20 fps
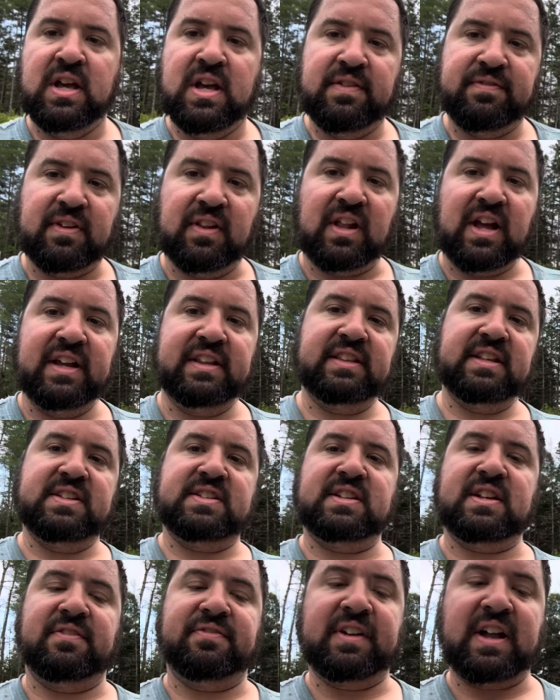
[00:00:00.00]
If you like this
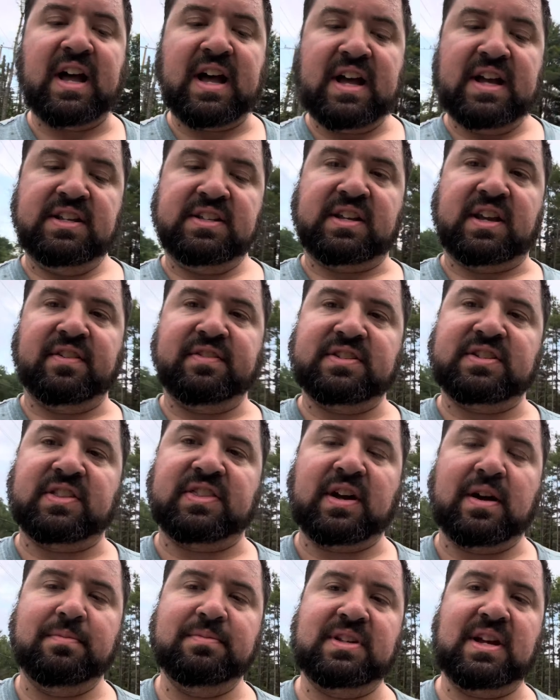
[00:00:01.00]
stuff, guys, give us a
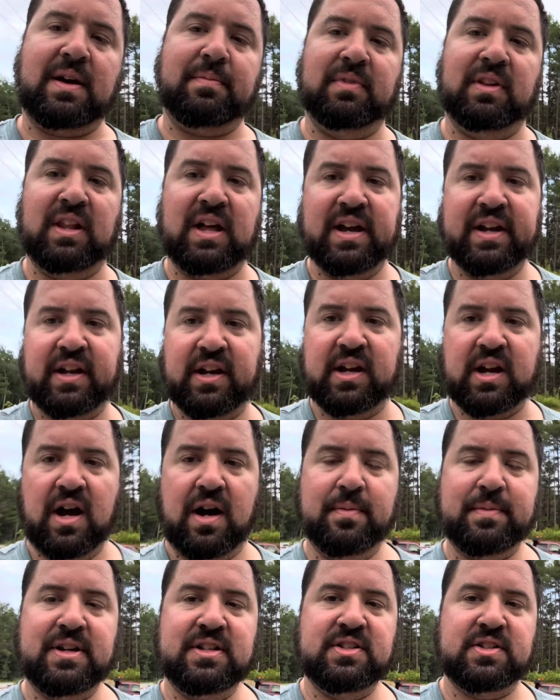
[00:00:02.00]
thumbs up, like,
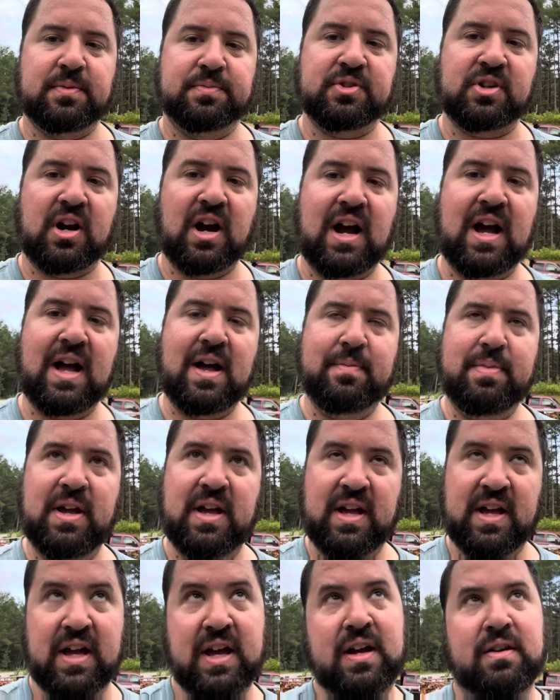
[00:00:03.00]
comment, subscribe,
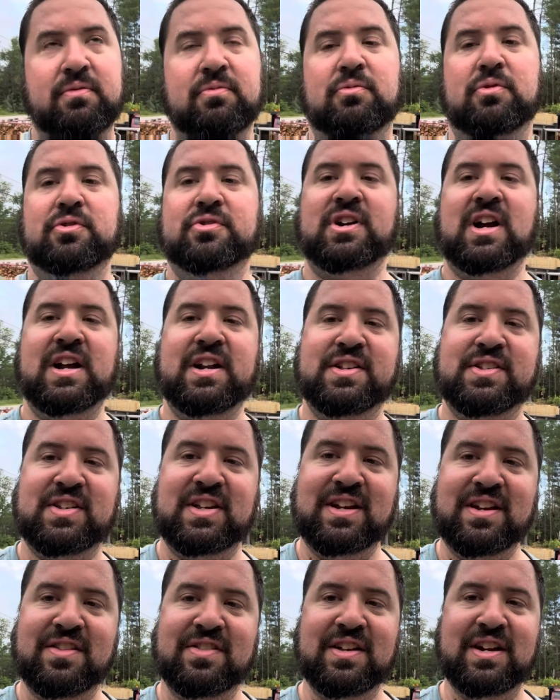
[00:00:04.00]
and we'll try to
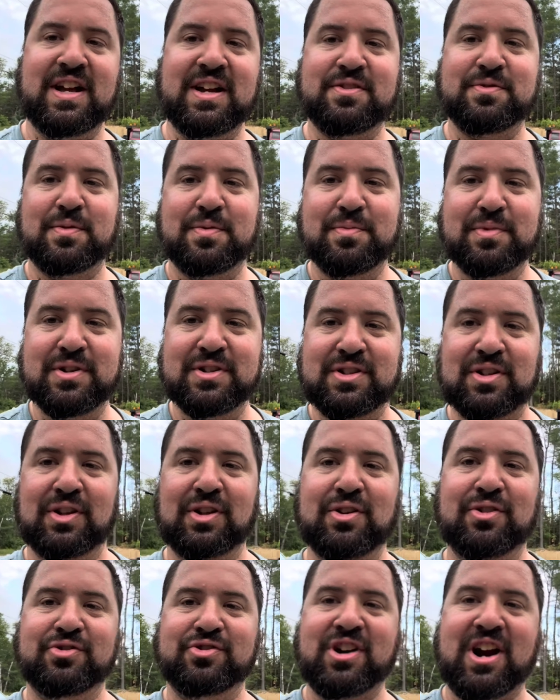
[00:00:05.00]
see you on the next one when it's a
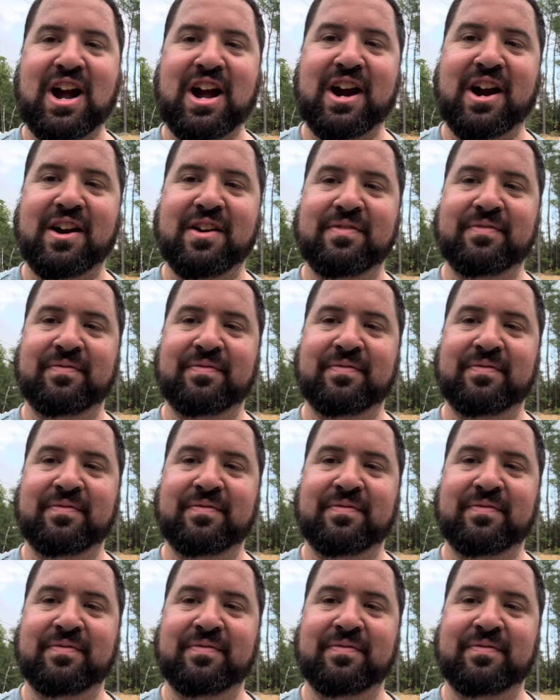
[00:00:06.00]
little drier.